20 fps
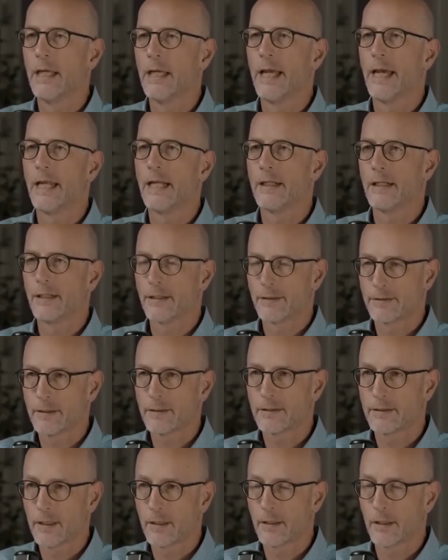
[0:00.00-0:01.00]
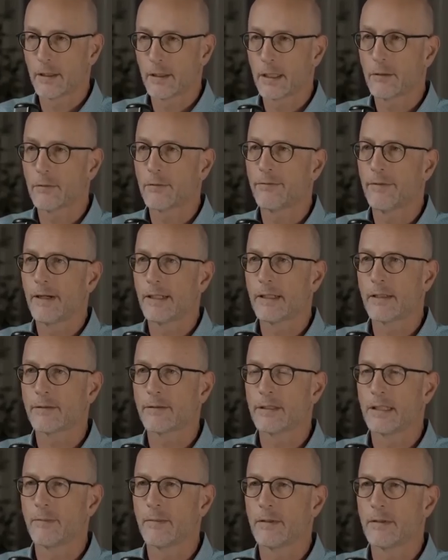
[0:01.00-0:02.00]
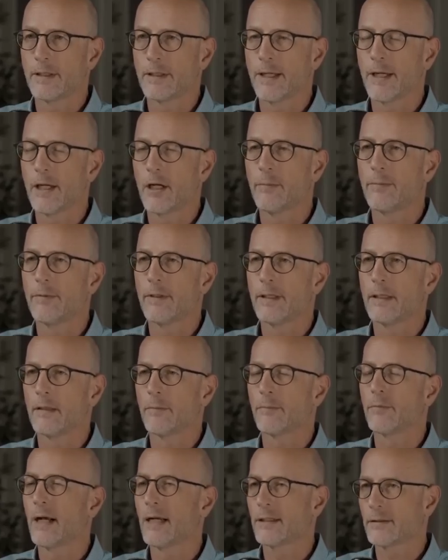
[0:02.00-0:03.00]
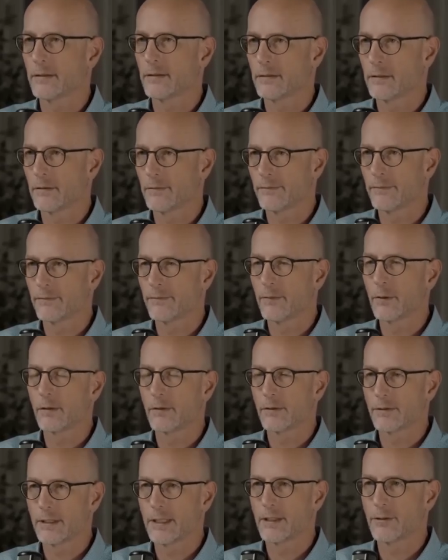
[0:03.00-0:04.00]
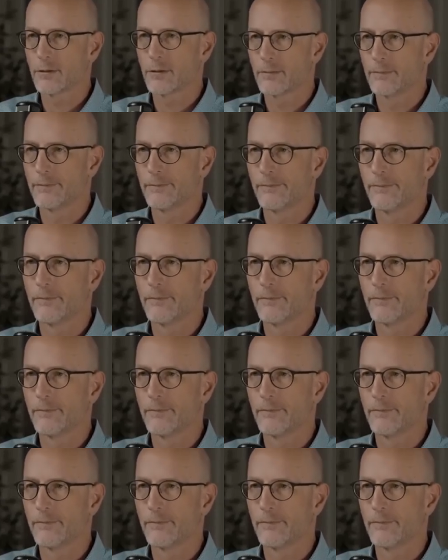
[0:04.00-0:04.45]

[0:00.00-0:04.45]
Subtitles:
and it exists there to liquefy the semen to help in the process of fertilization.